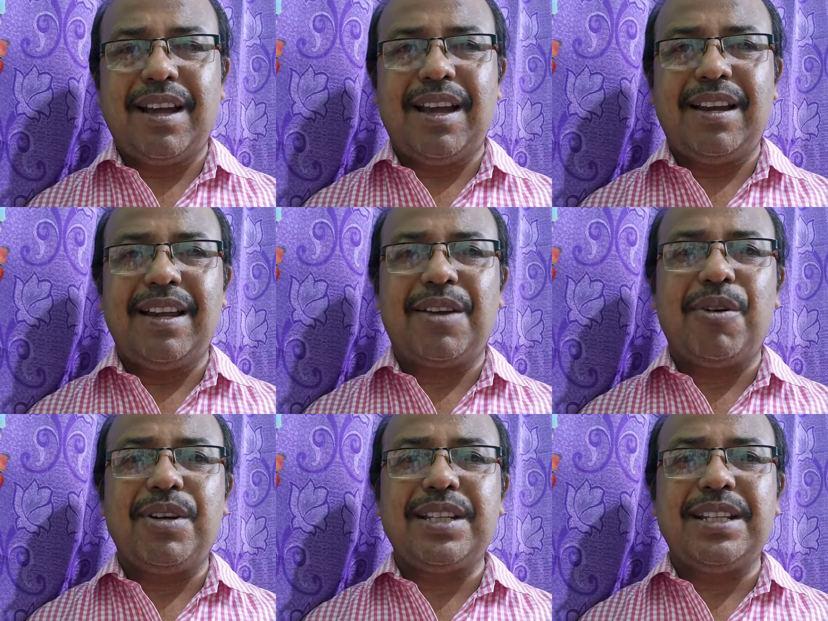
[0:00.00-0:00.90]
and a
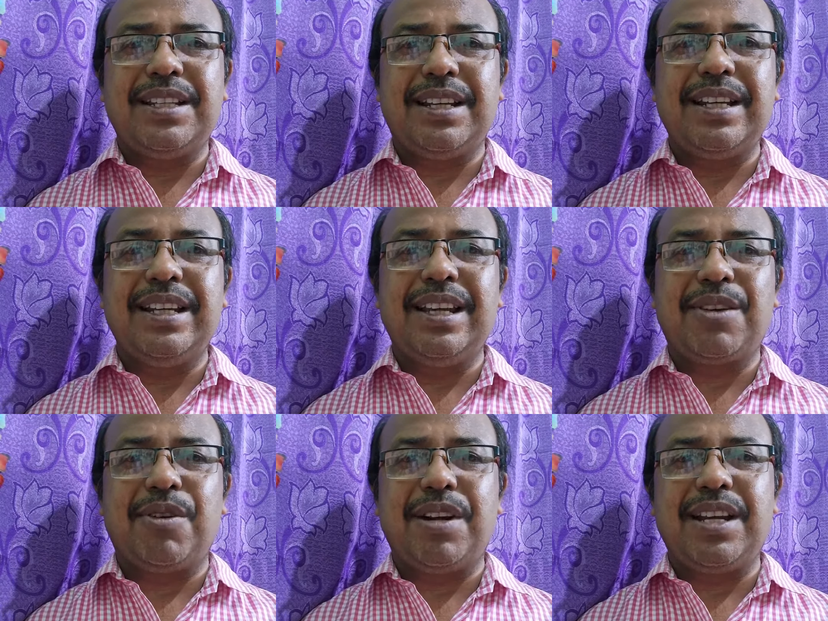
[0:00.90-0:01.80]
contented, leading a
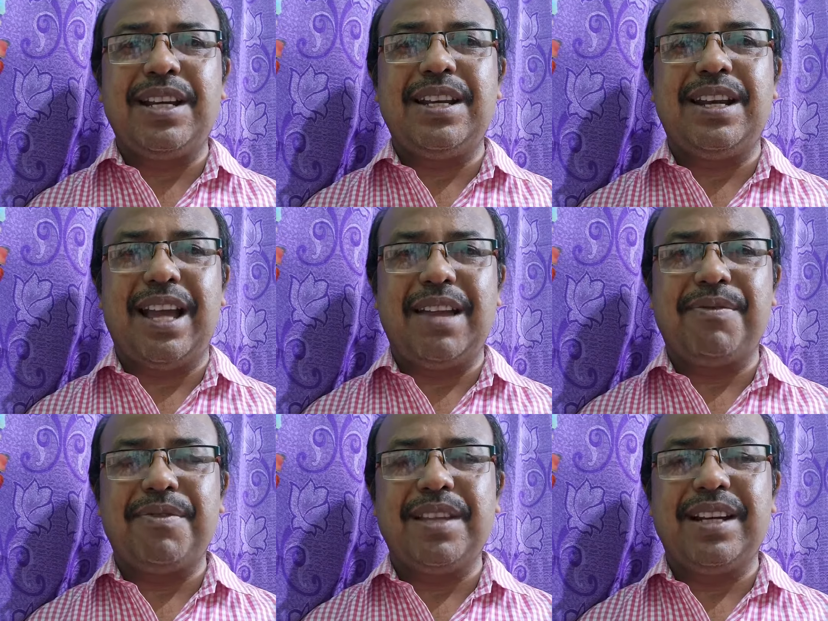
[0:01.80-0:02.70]
contented
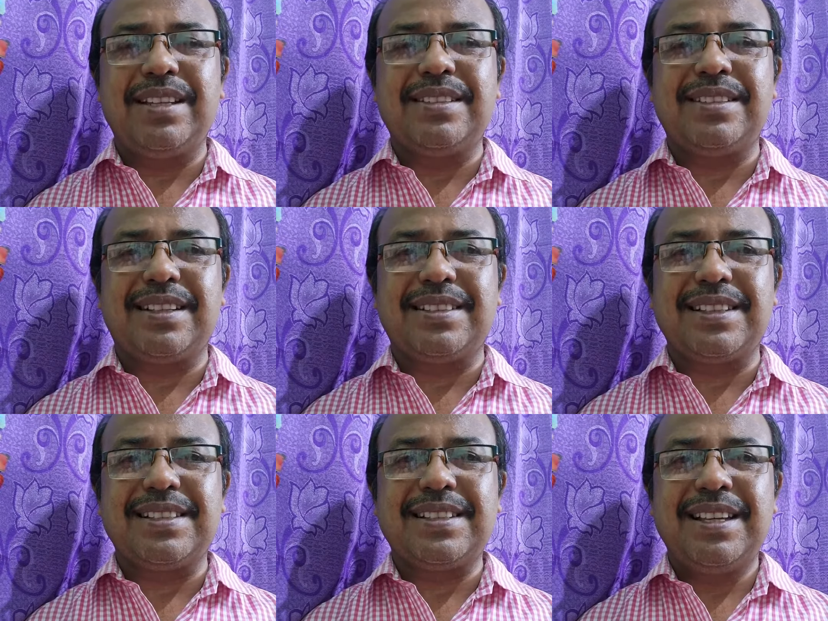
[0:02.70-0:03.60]
life. That is
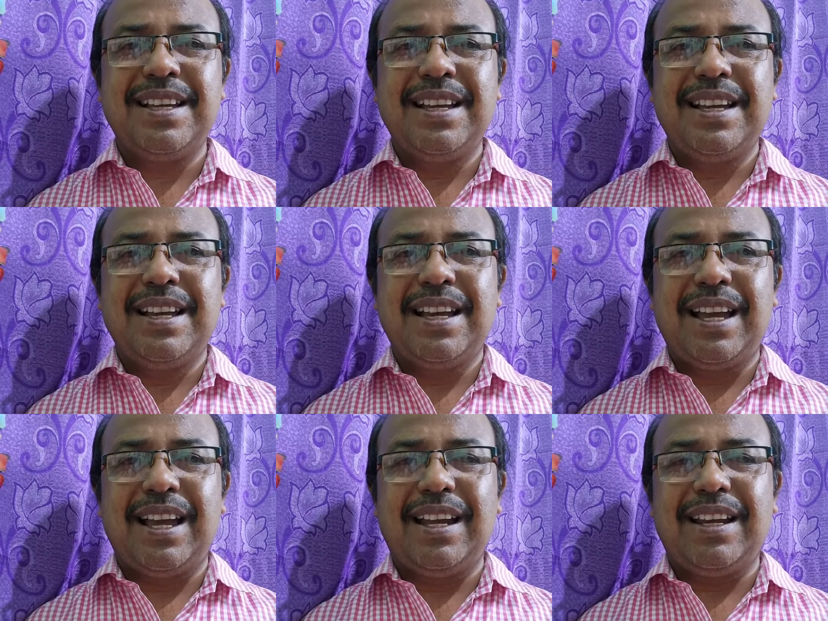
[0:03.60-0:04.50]
success.
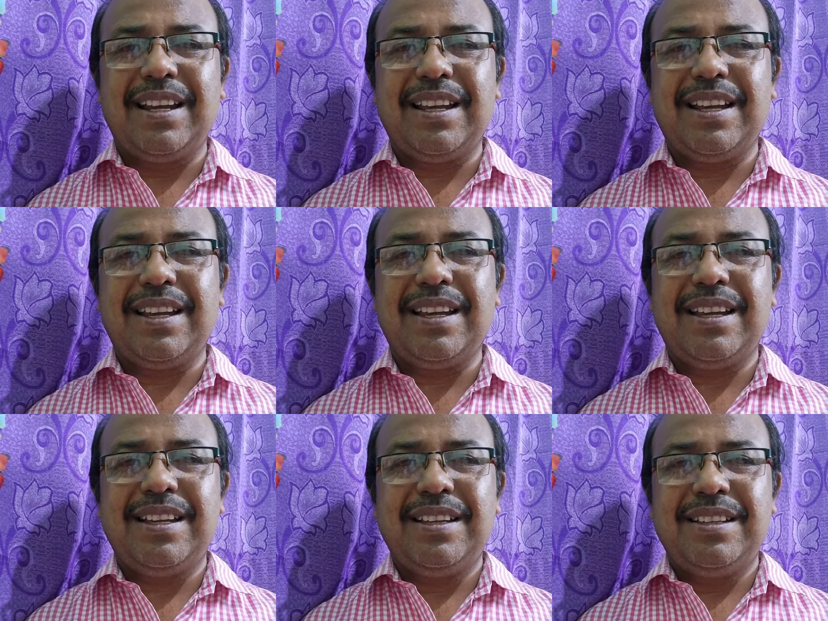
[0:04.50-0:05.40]
And uh,
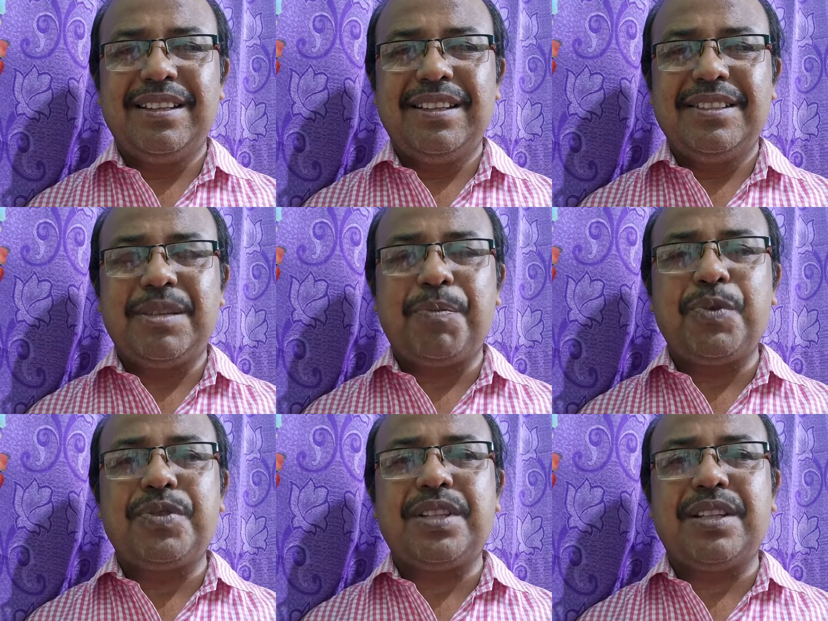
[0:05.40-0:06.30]

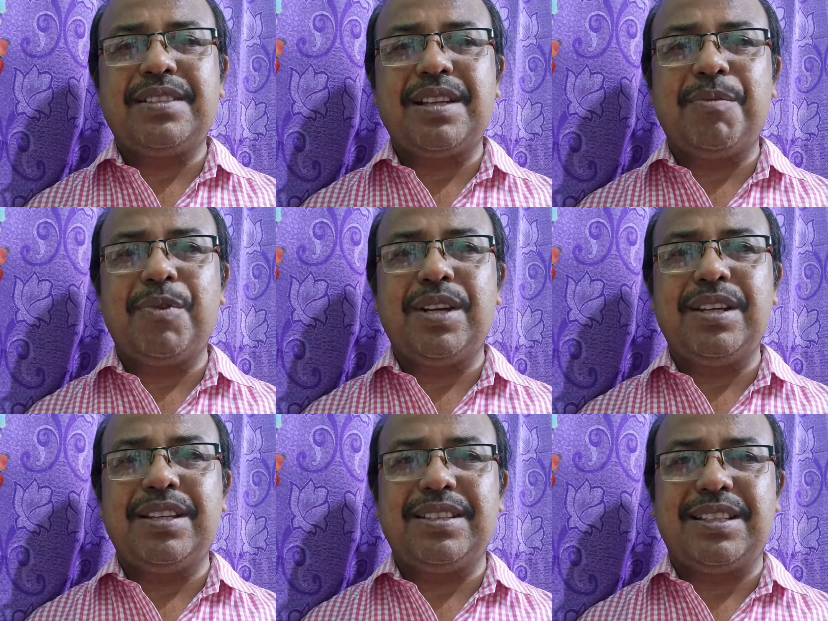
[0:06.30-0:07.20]
suppose uh,
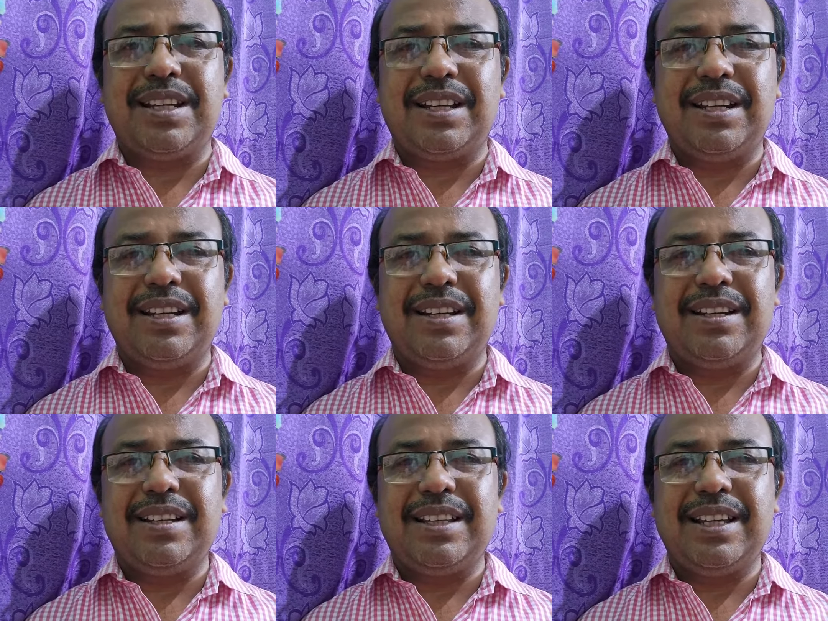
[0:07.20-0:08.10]
someone is
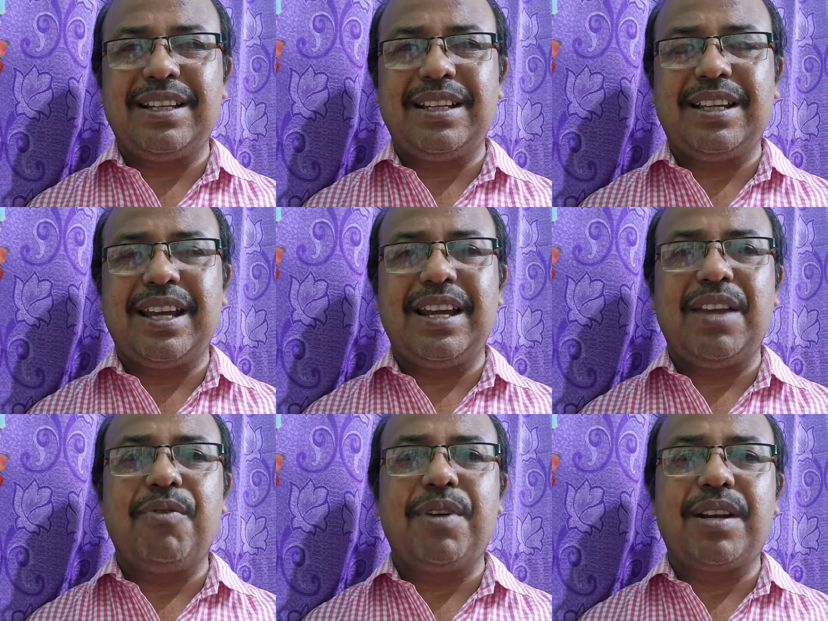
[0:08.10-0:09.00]
declared that he can
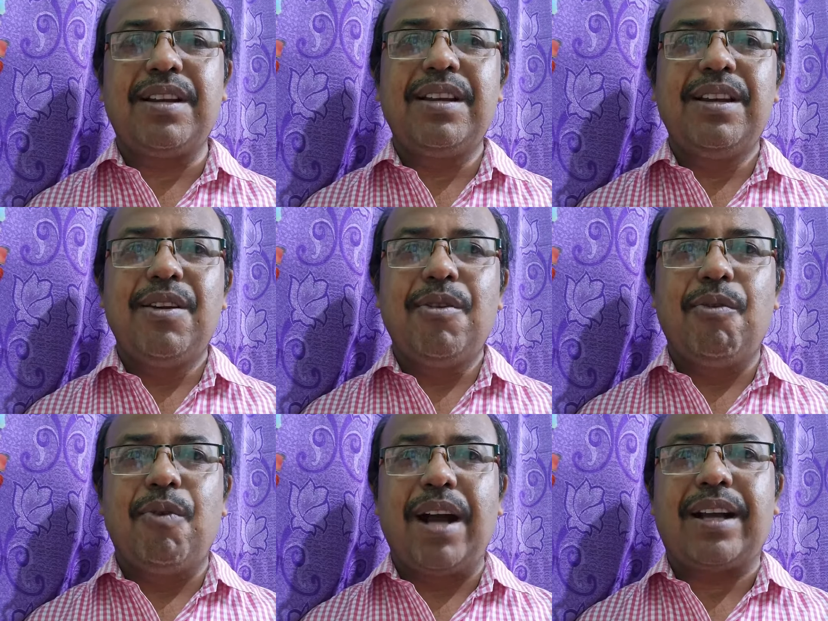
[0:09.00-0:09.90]
never
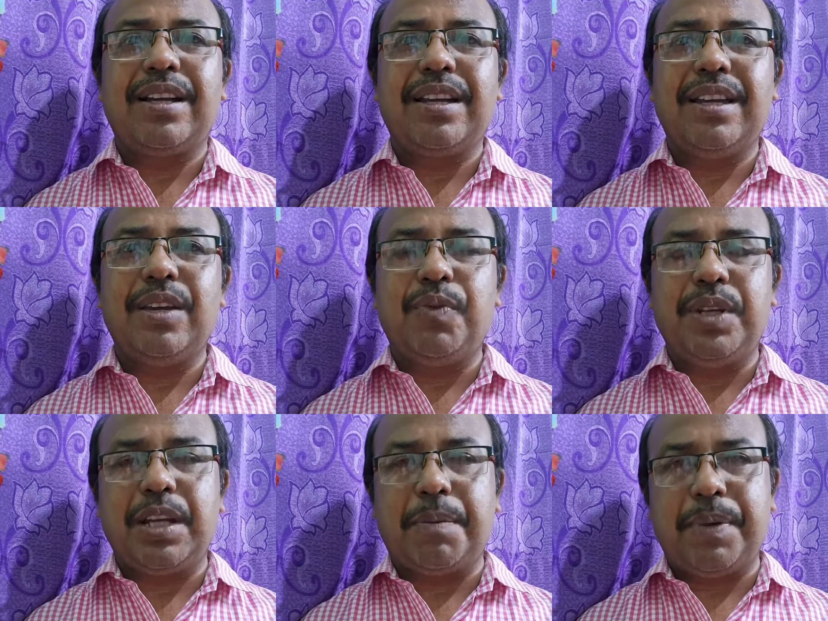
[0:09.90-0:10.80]
walk if he
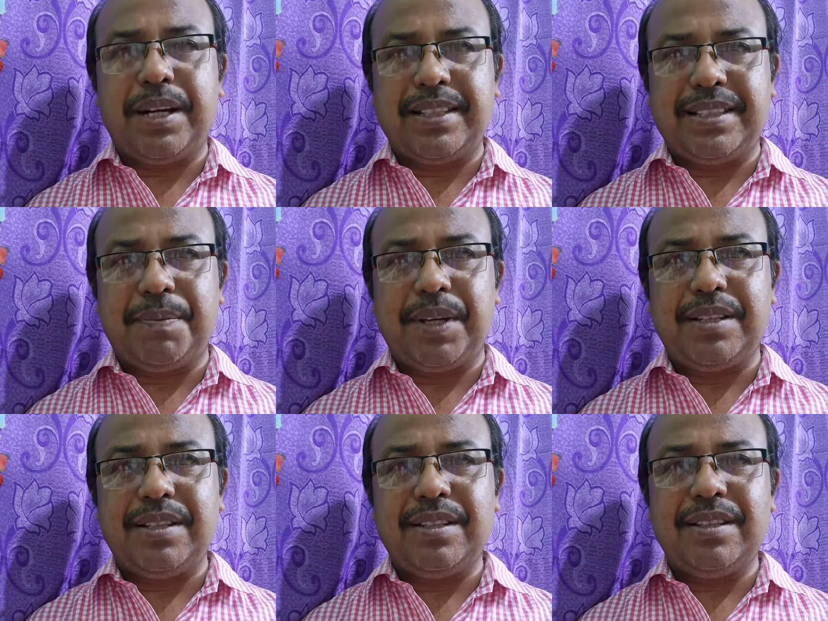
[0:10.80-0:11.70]
take
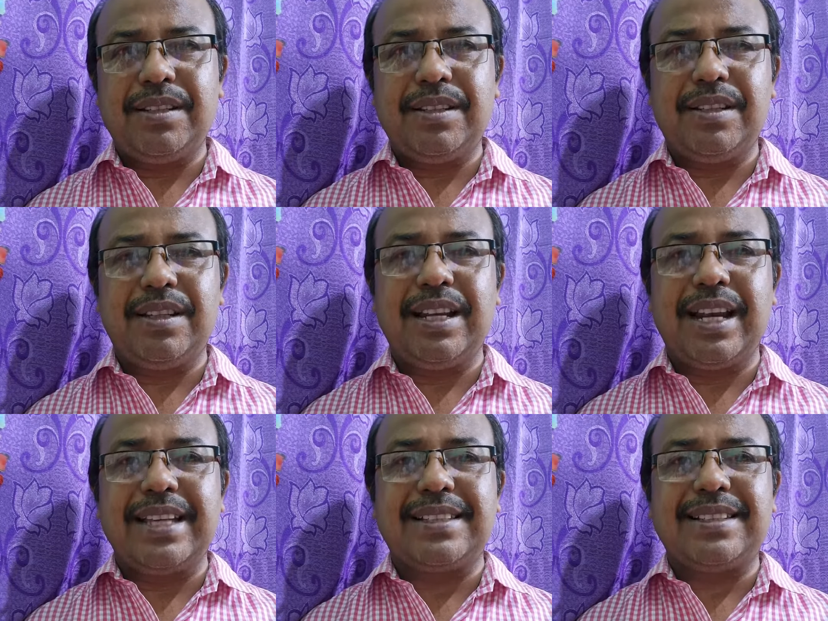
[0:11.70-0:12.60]
participate in a
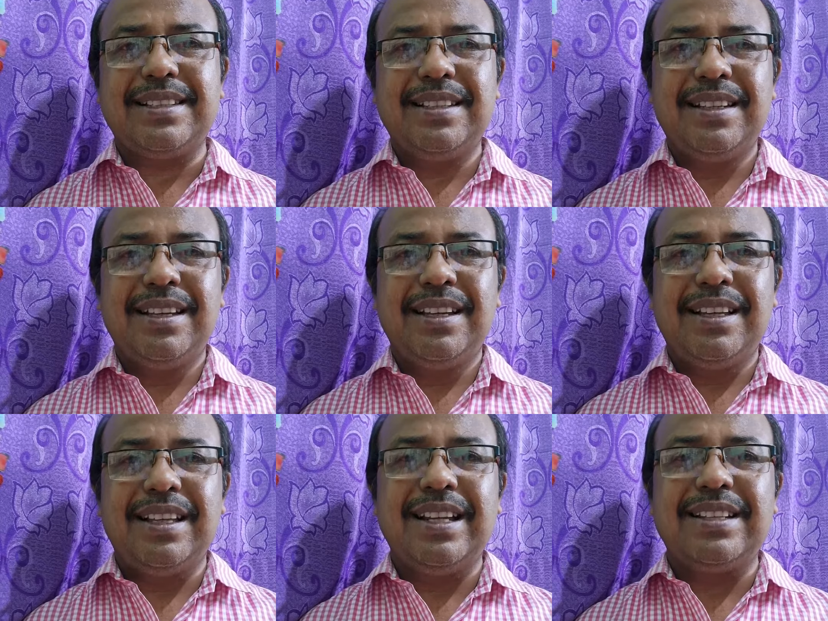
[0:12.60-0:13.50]
race
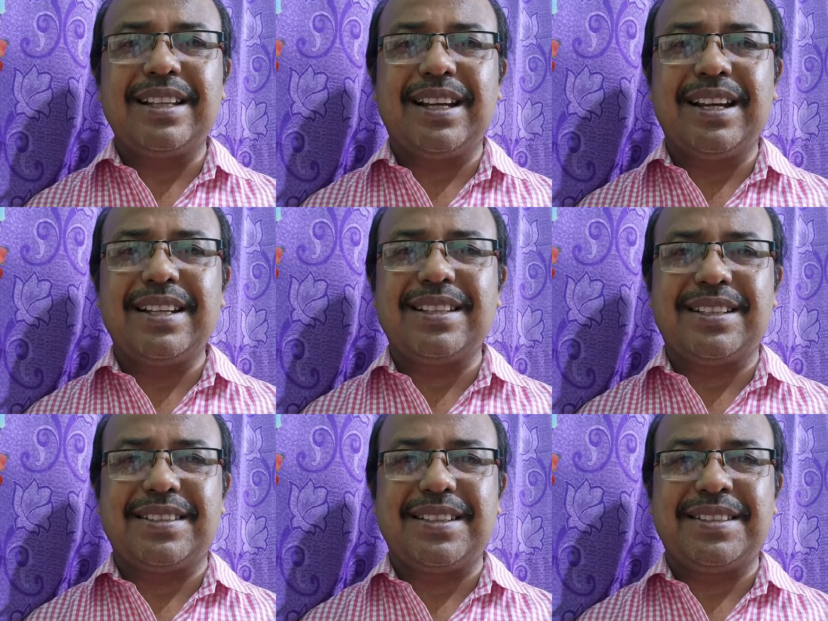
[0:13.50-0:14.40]
then it's a great
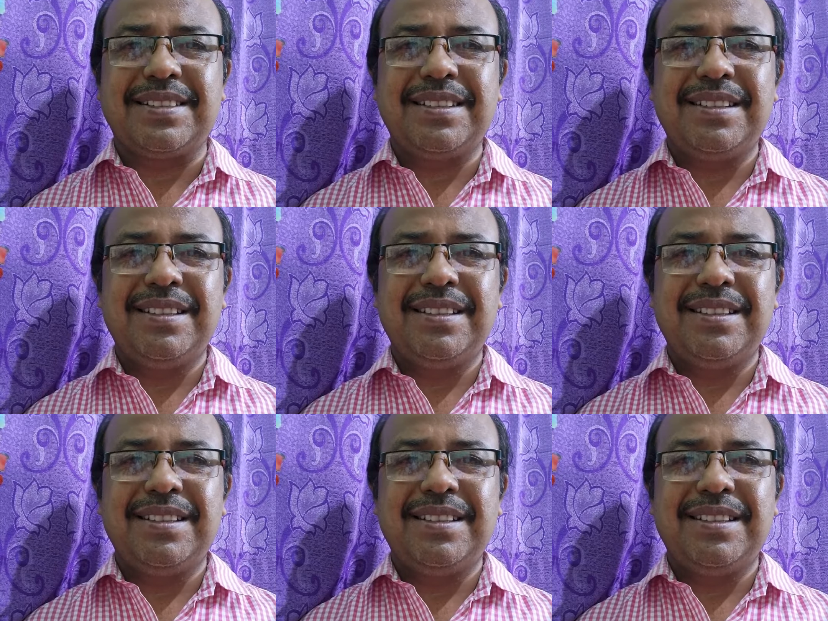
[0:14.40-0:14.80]
success